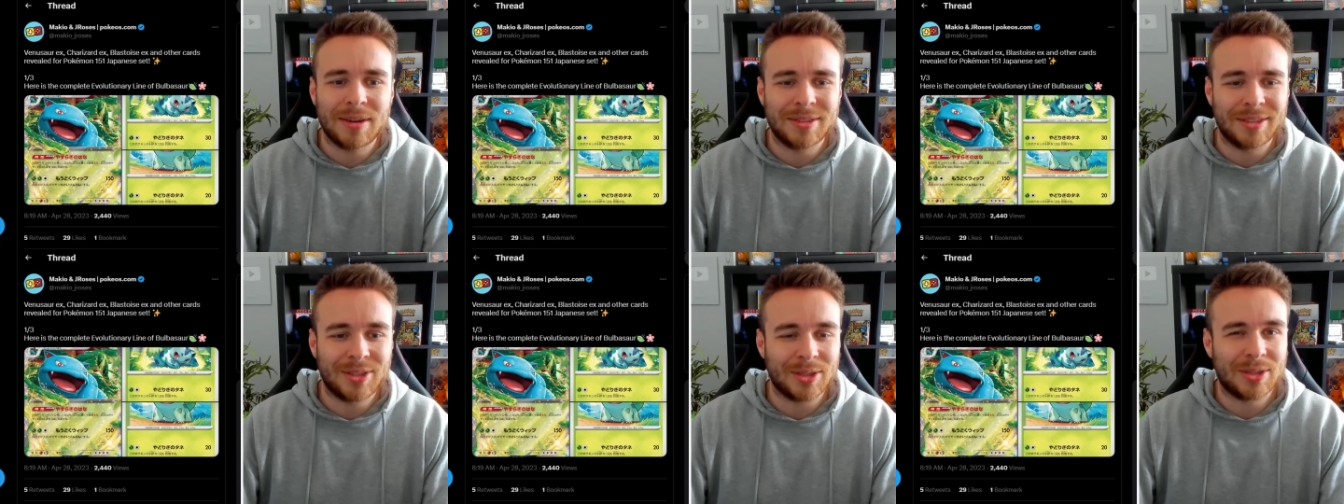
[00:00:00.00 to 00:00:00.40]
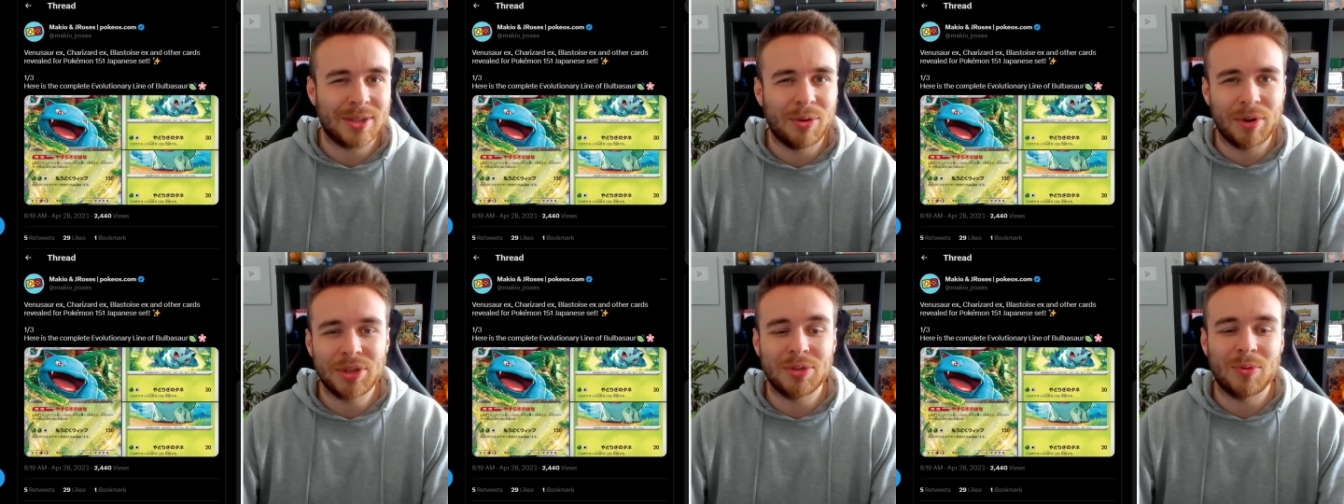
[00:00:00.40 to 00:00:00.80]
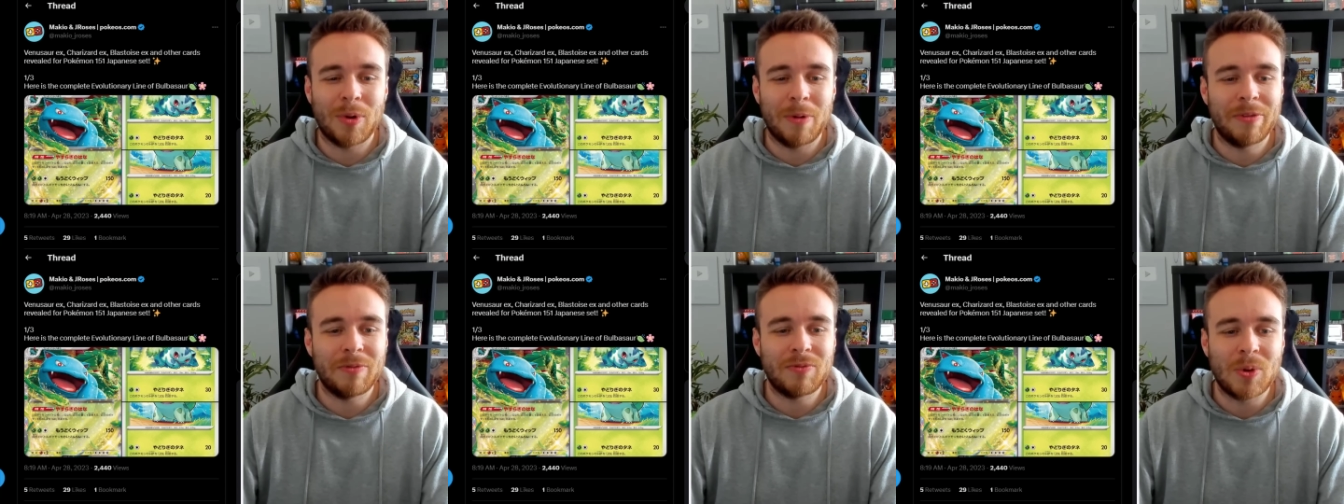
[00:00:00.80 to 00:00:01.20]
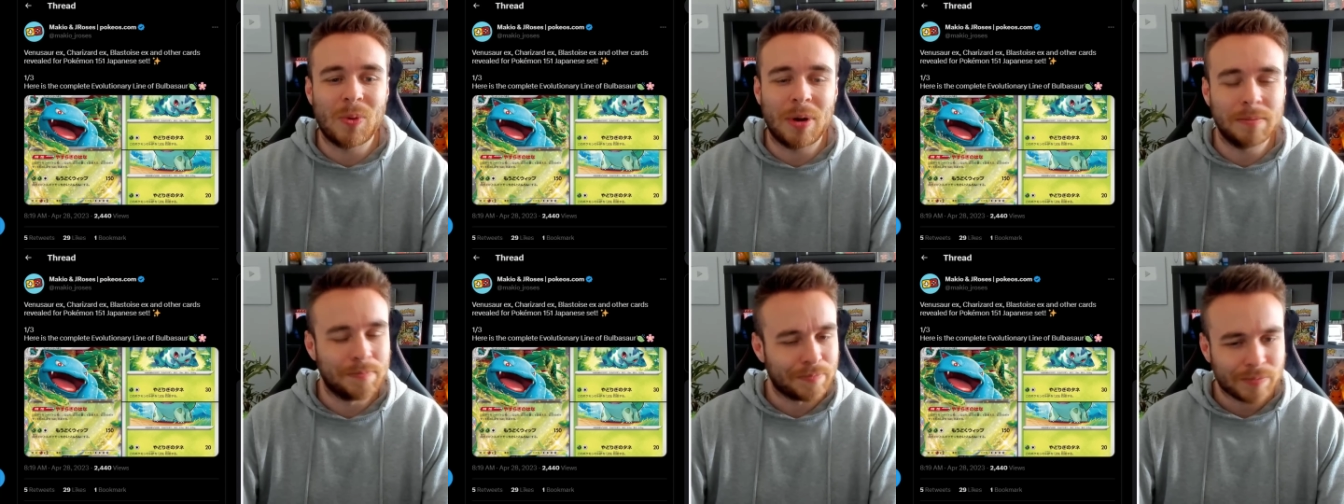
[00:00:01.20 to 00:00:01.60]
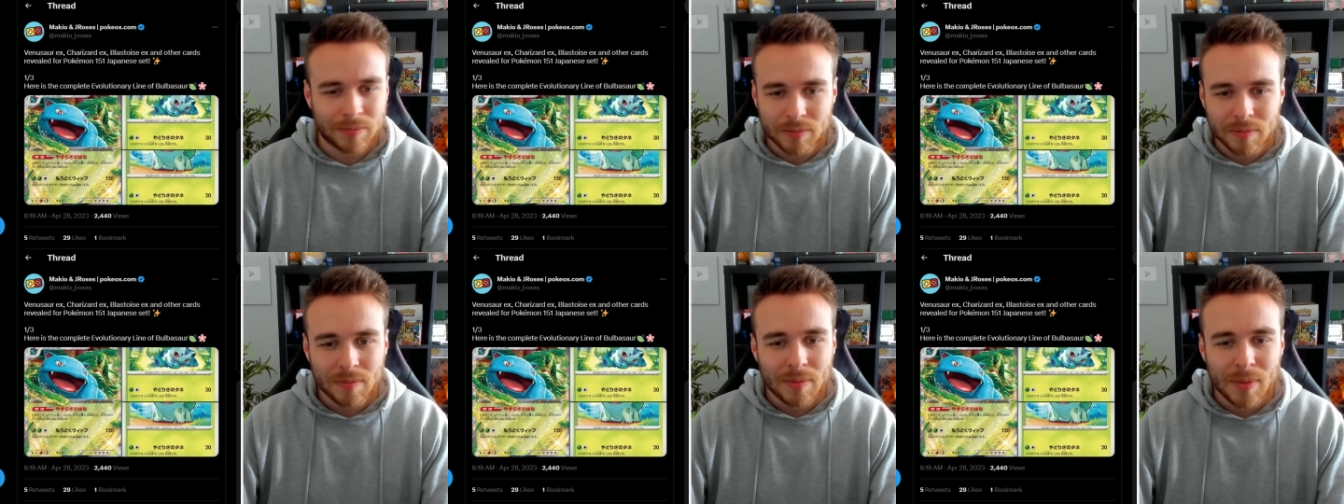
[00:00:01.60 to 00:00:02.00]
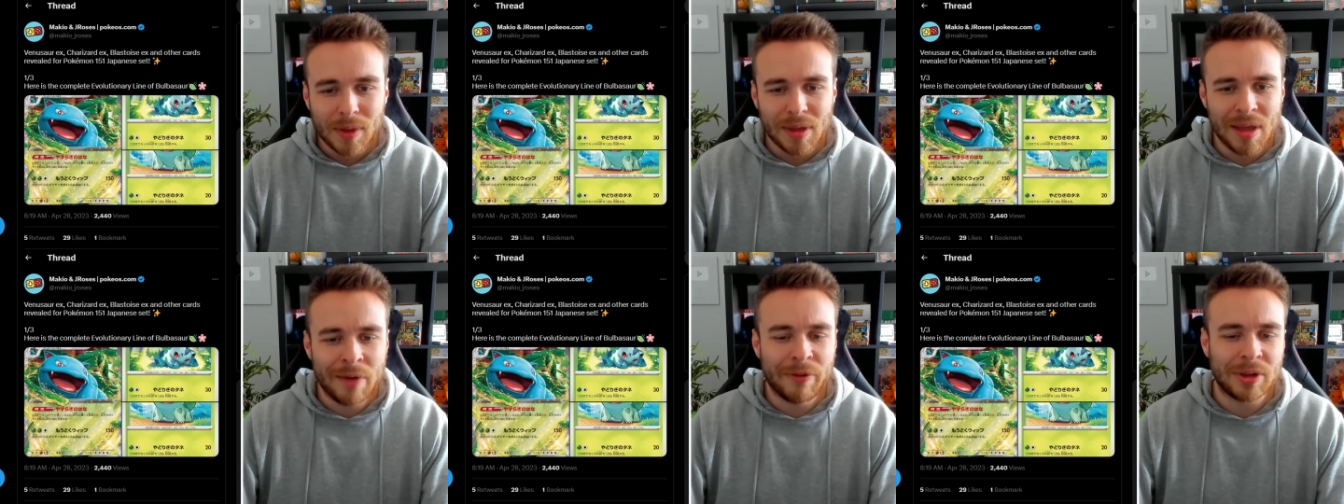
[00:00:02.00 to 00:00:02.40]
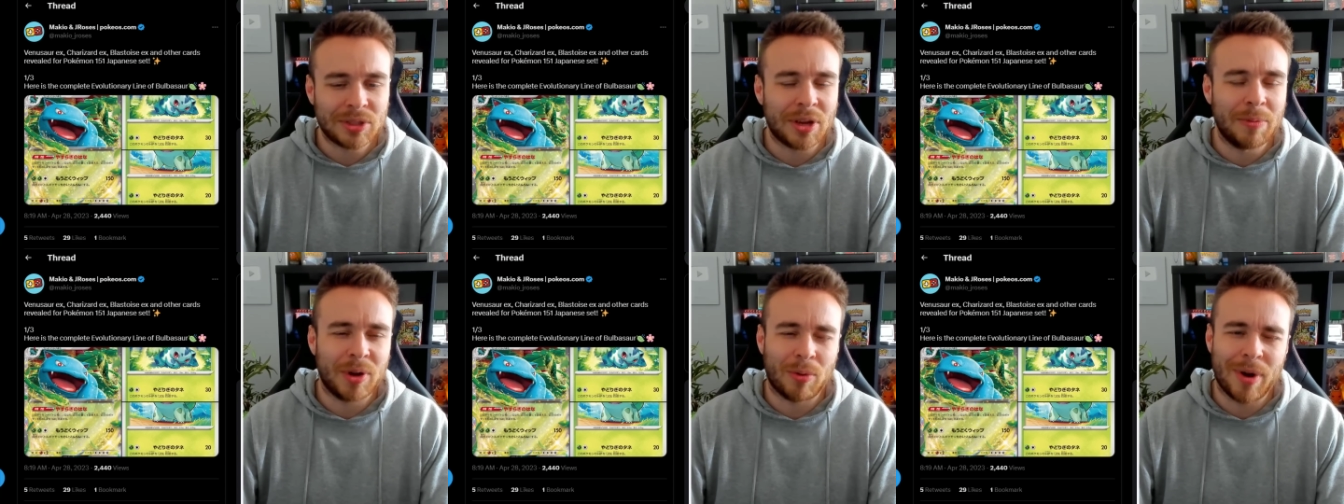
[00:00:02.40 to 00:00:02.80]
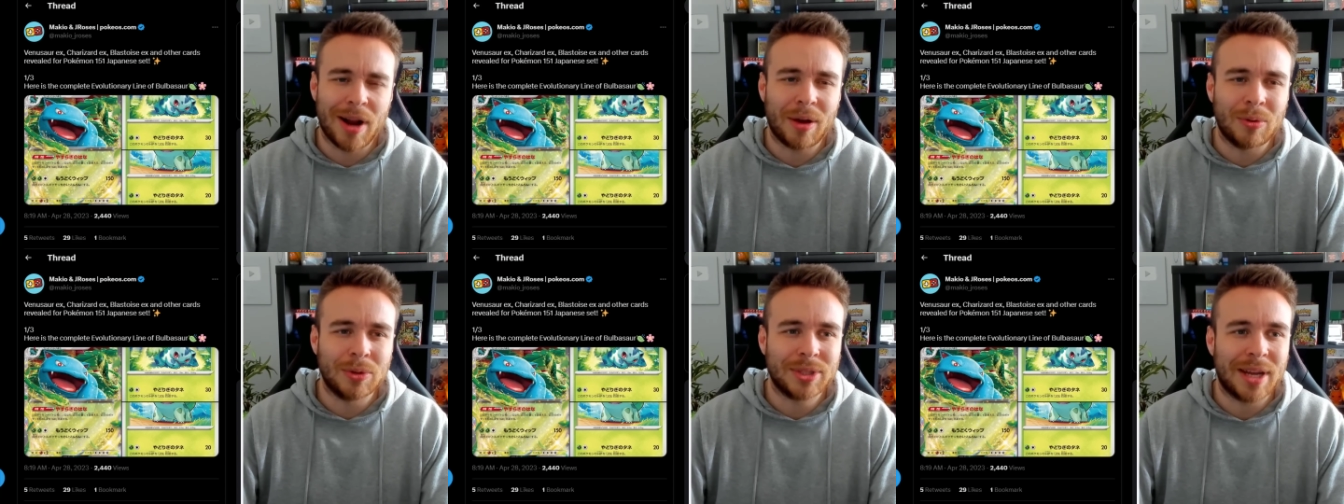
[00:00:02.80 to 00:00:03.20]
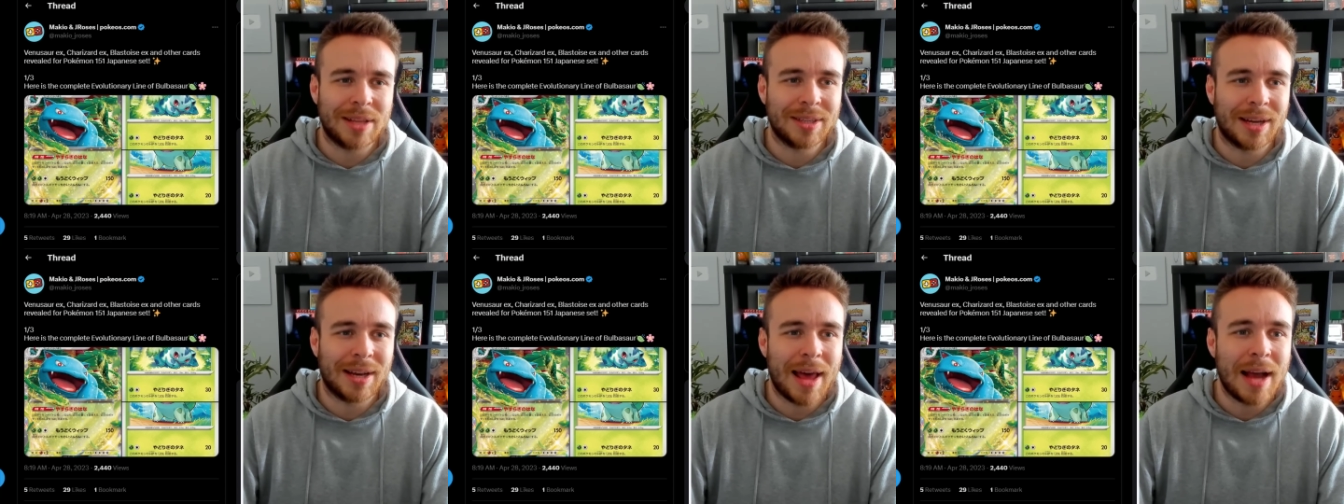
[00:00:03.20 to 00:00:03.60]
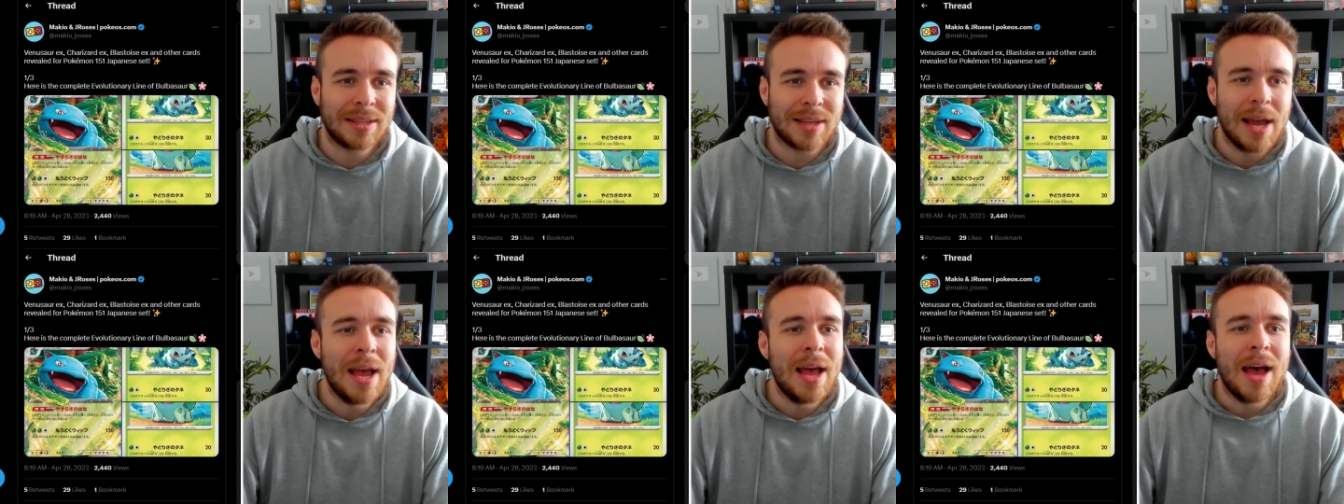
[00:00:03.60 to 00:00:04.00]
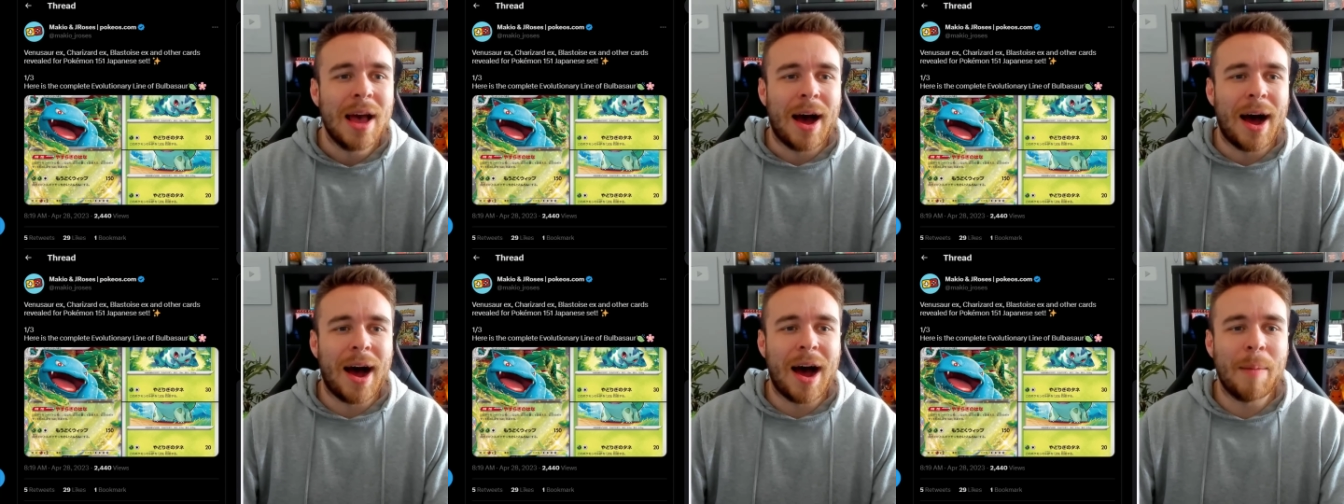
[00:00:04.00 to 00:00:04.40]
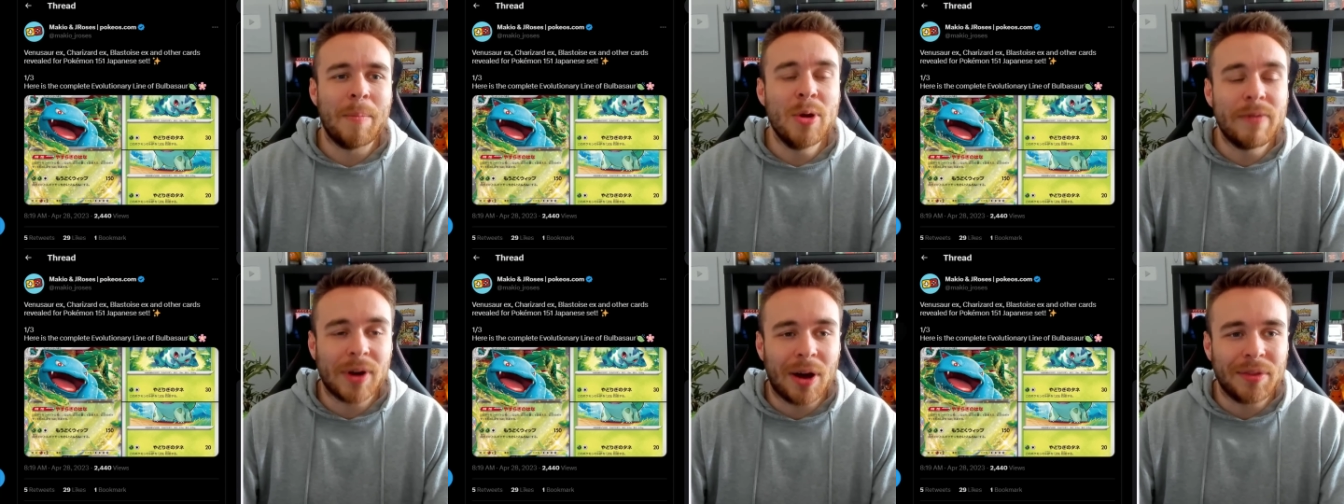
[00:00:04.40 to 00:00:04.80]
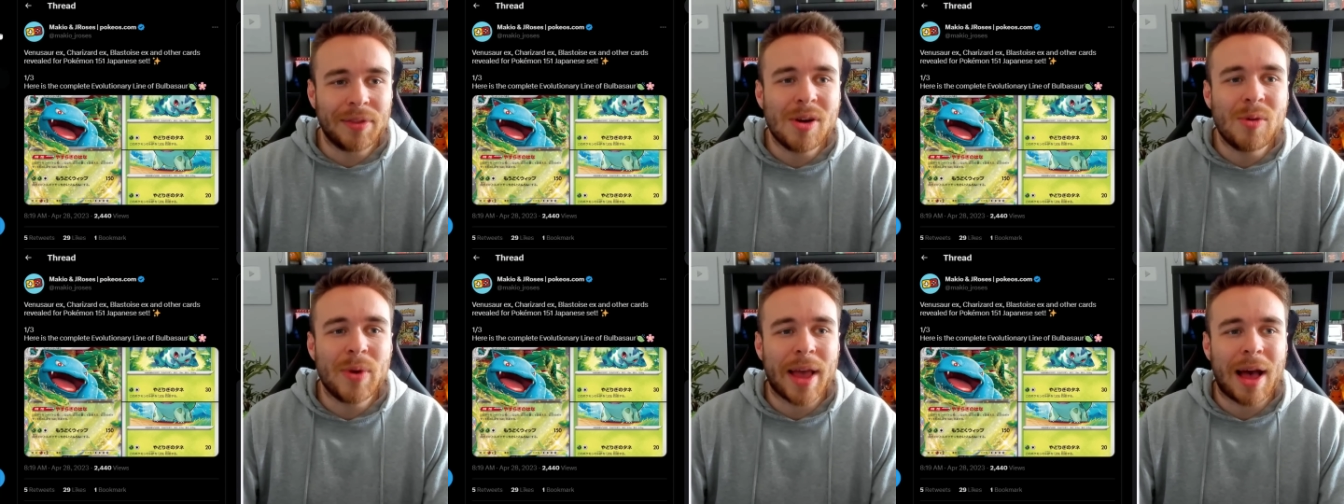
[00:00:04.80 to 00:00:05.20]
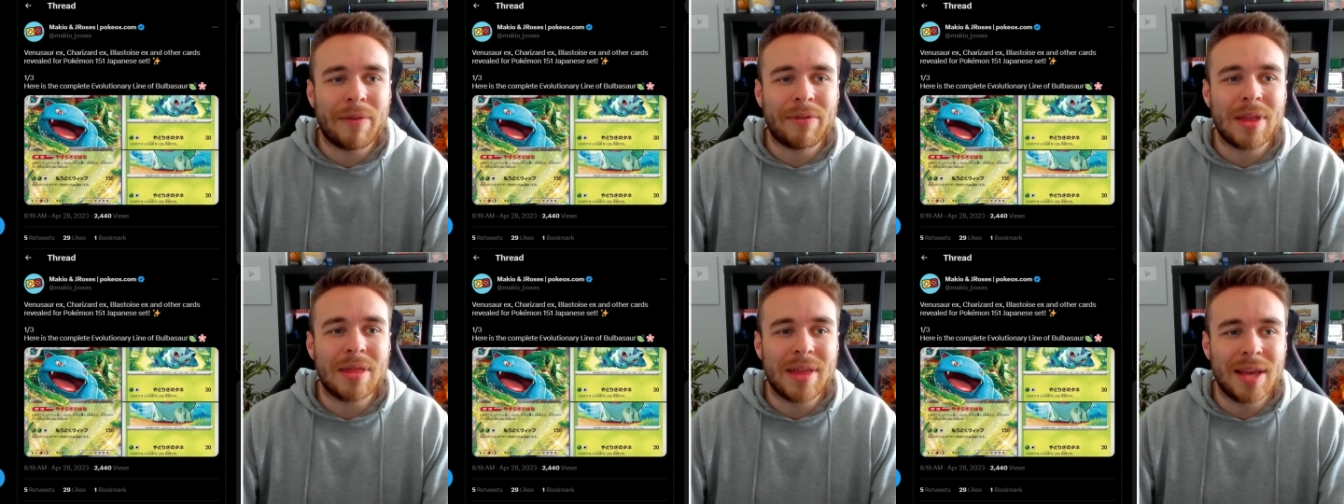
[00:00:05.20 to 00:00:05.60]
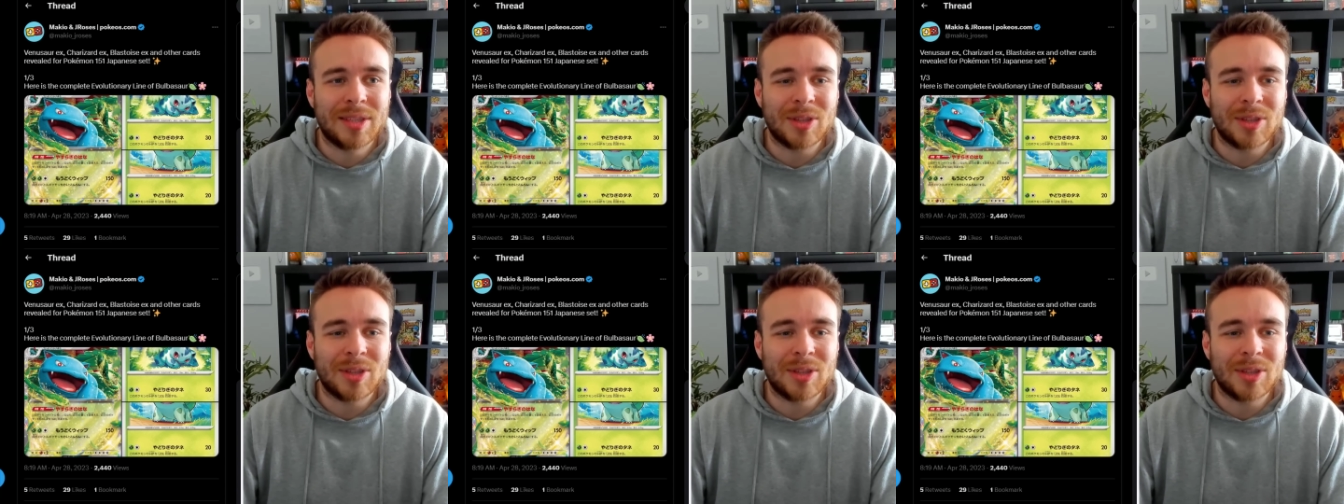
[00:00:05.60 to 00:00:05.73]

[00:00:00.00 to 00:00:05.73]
it's just the original 151. I think it's going to be a really cool set to collect. Moving on, though, we have this